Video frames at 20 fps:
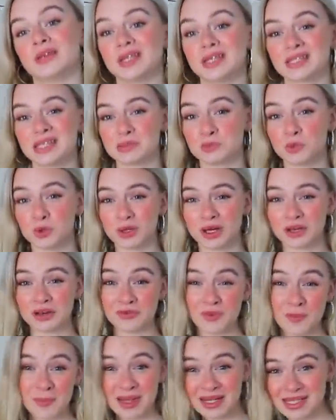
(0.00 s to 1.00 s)
This is more like
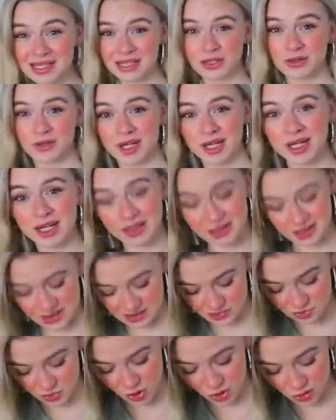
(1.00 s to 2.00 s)
of a minty green and this
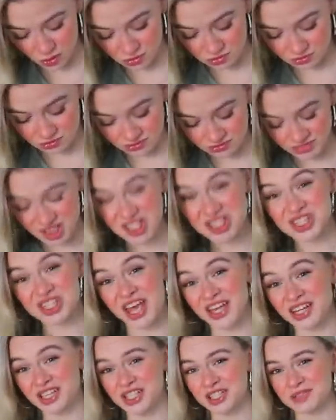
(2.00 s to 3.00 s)
is more
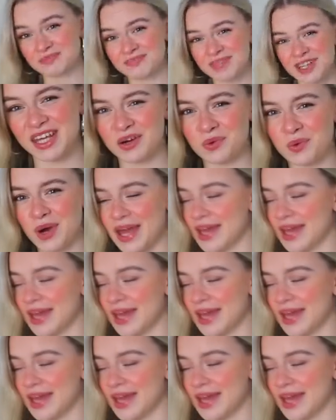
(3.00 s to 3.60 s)
sage in a way.